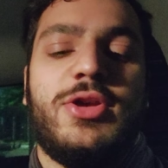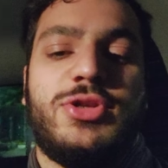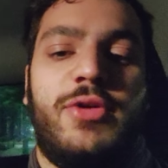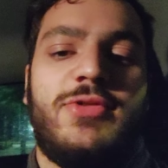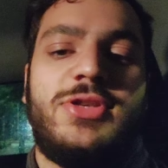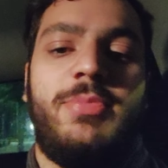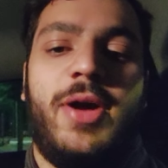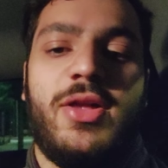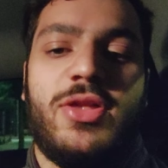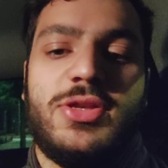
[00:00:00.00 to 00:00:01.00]
So obviously
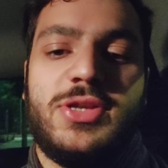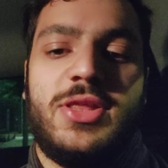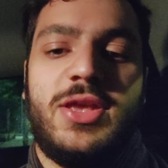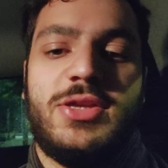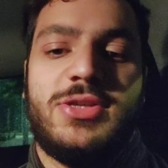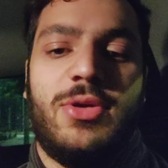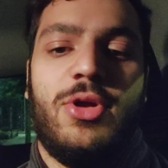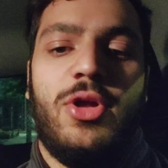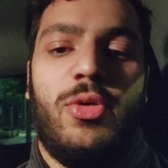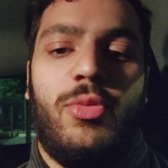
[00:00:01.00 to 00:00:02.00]
passions are things that
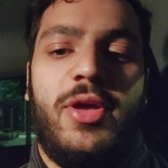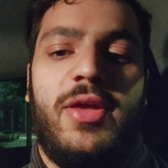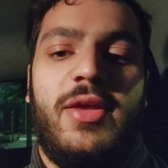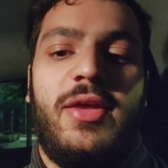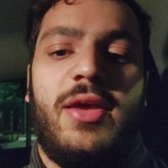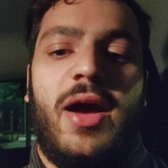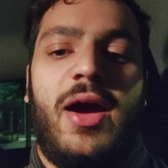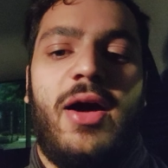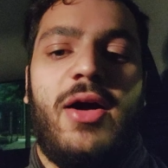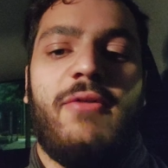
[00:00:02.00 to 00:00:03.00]
we
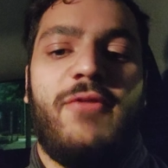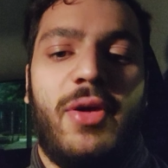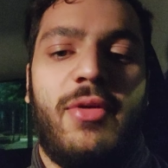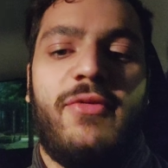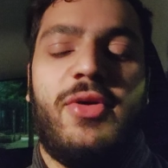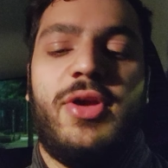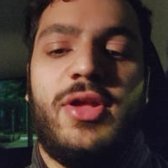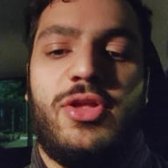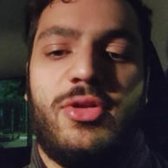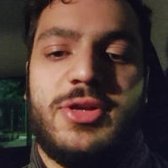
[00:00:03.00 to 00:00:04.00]
are very, very
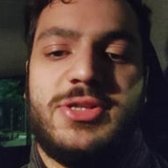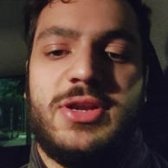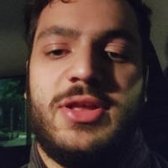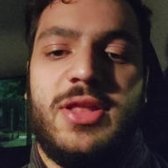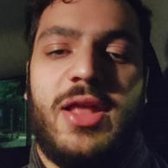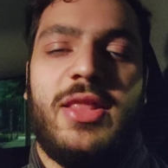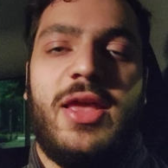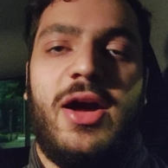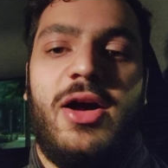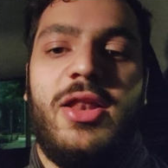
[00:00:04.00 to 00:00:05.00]
interested in and they
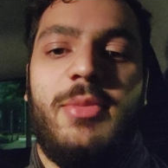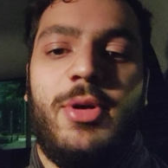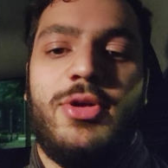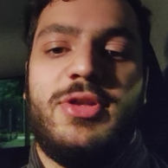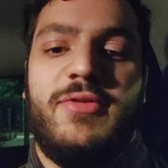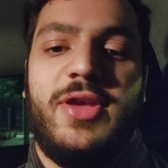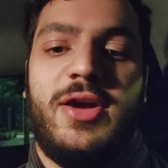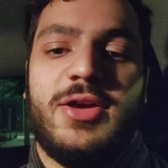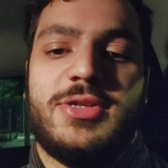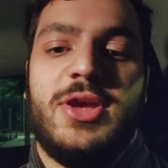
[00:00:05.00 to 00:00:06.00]
highly motivate
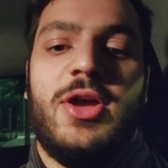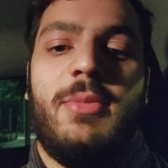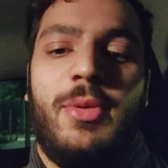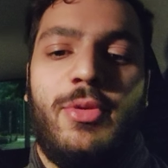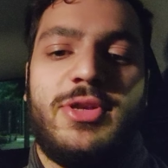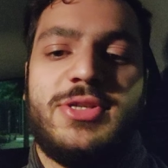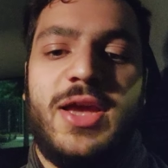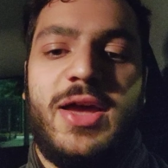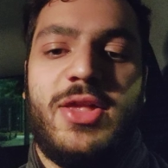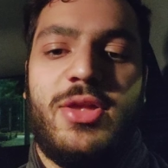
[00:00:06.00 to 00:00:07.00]
us, but what does it
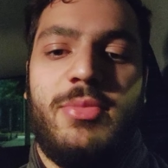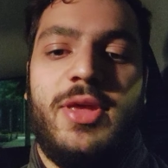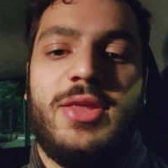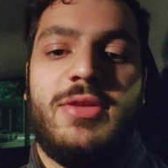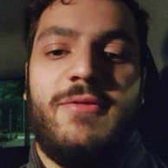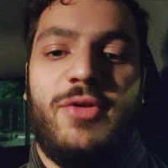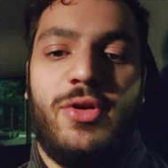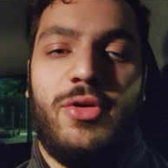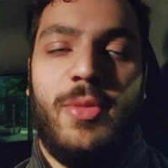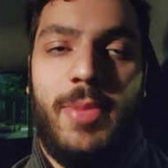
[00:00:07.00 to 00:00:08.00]
actually mean to
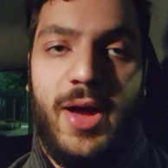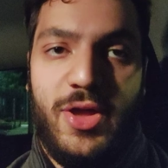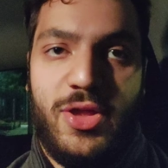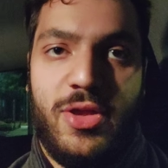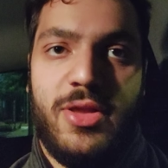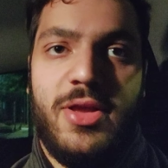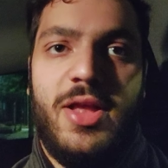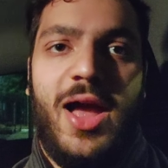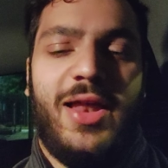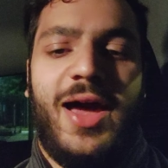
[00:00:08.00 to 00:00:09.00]
follow your passion
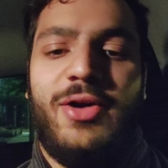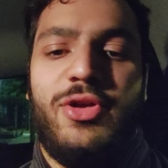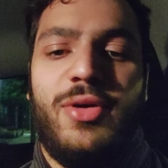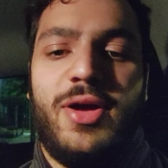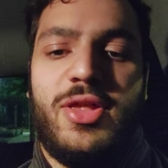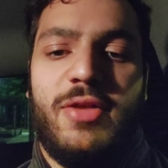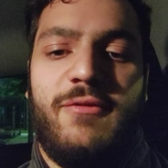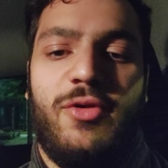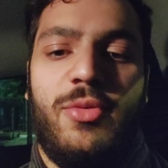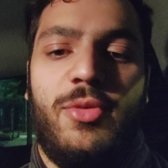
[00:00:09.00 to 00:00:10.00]
and how do you actually
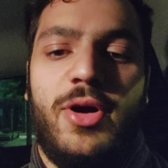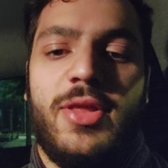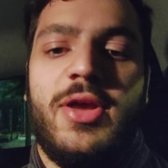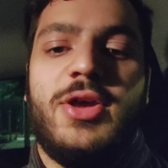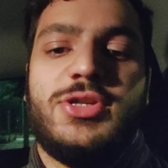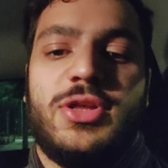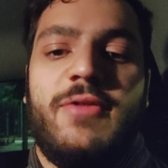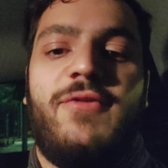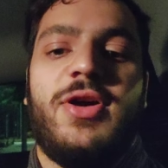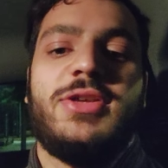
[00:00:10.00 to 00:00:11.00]
form one? So the
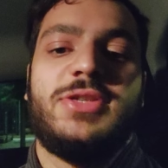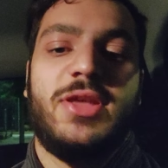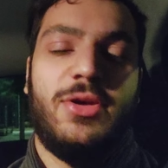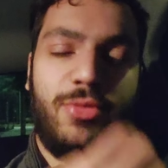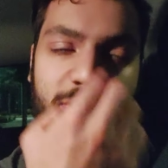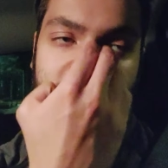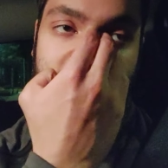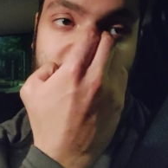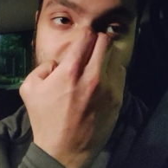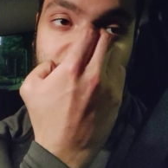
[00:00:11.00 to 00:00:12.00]
first thing we need
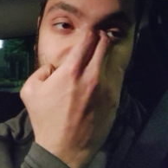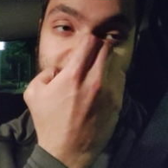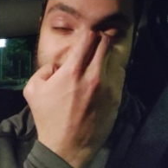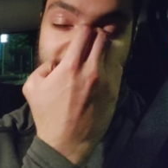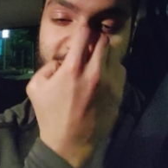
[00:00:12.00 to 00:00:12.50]
to know is